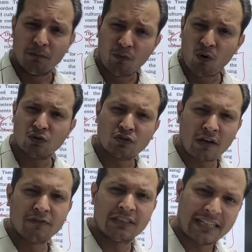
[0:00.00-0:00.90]
most
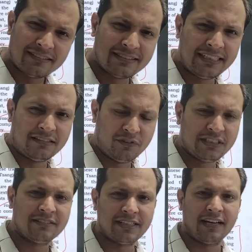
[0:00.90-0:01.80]
of the test series which
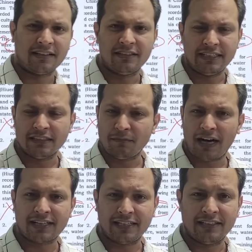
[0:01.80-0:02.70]
is there in the
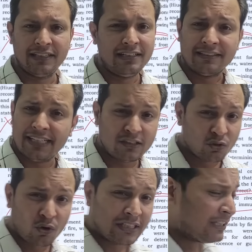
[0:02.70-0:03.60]
market, they don't